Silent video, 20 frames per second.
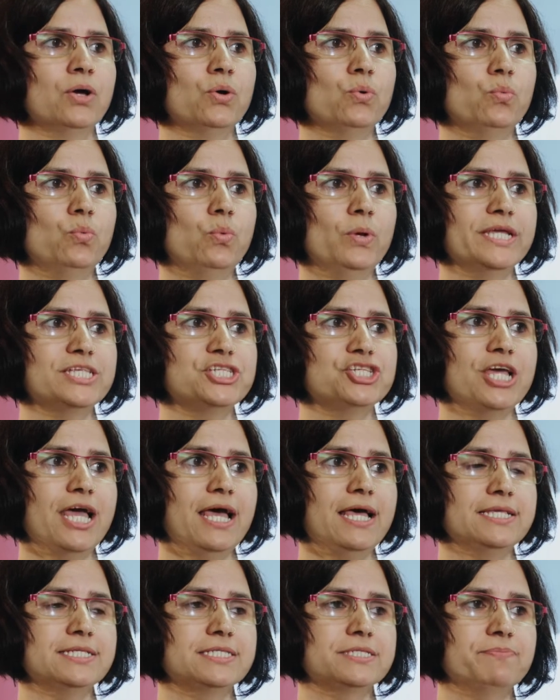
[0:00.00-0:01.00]
which
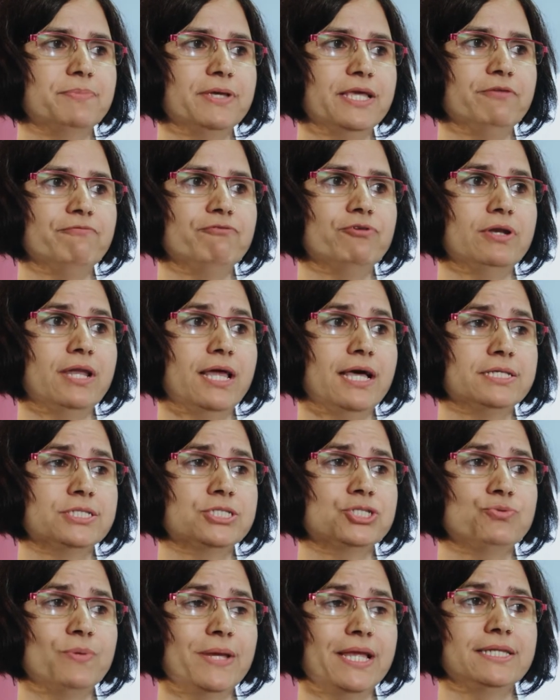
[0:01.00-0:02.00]
has been for
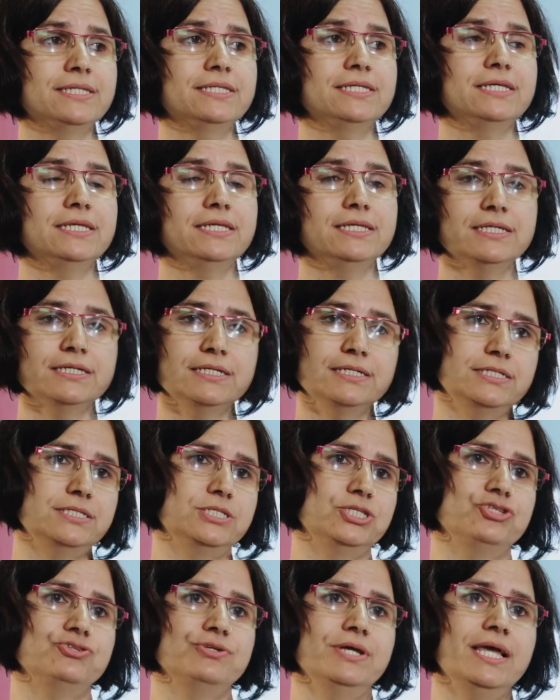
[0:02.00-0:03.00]
last 20
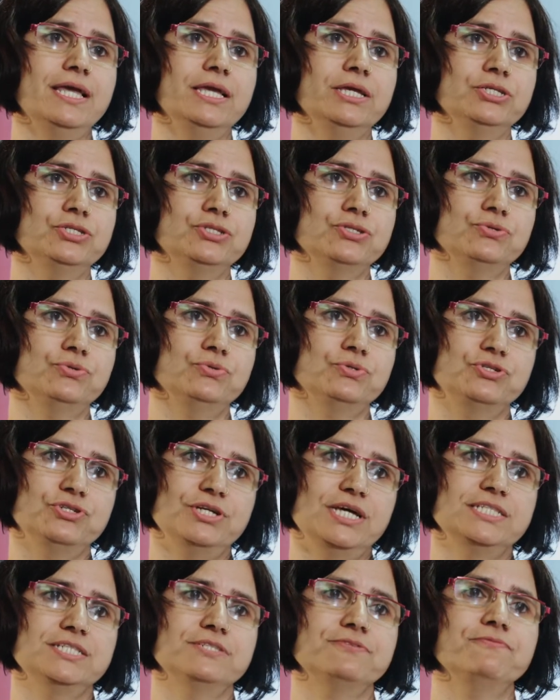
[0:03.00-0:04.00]
years trying to
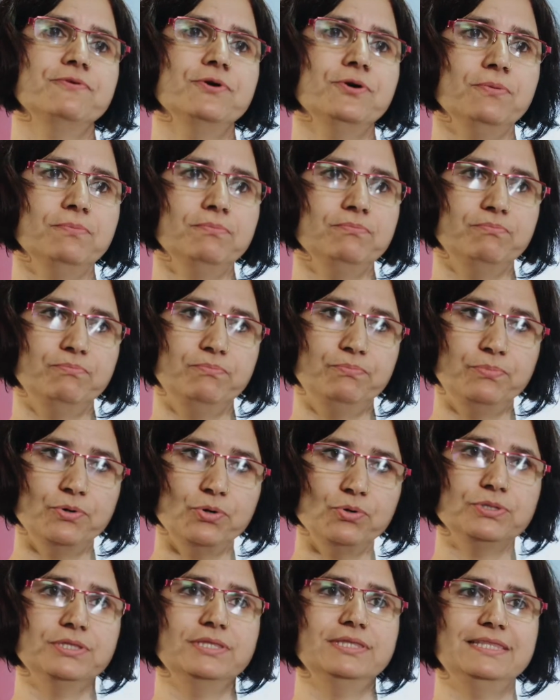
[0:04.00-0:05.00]
transform
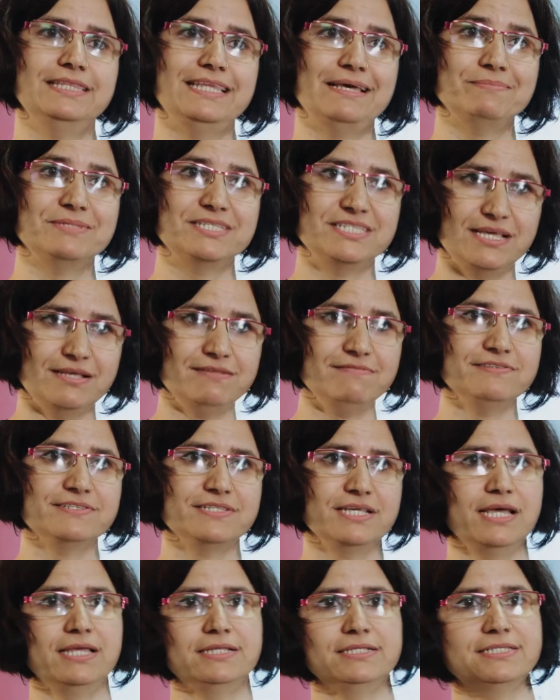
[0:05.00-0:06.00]
both themselves
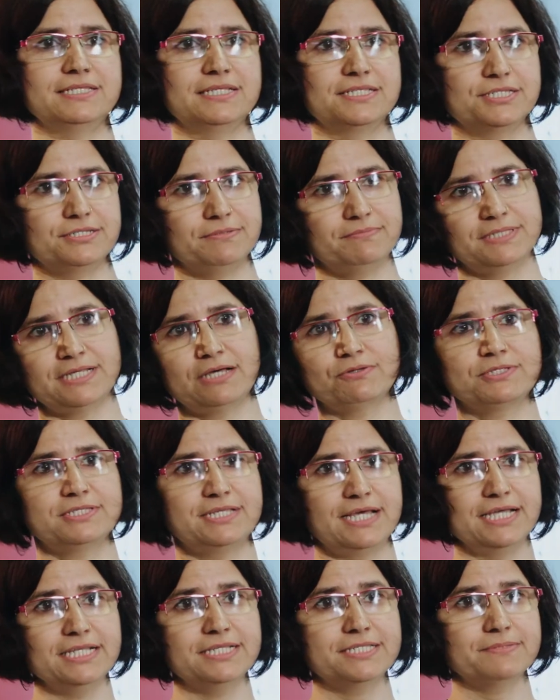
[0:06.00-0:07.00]
and systems
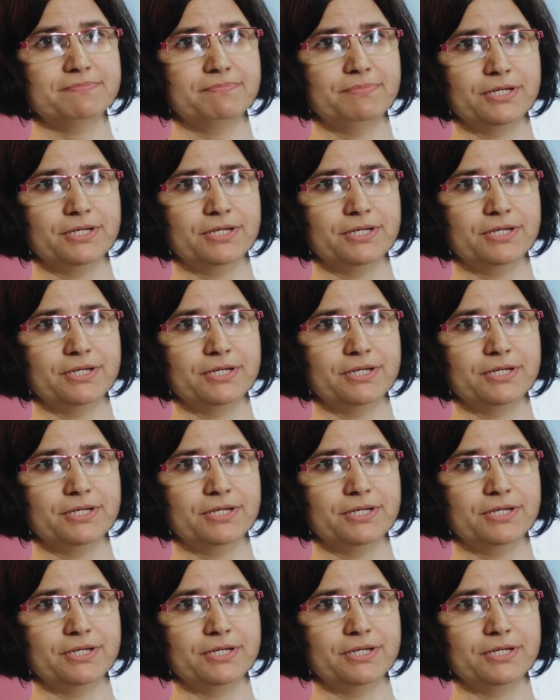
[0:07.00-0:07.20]
outside,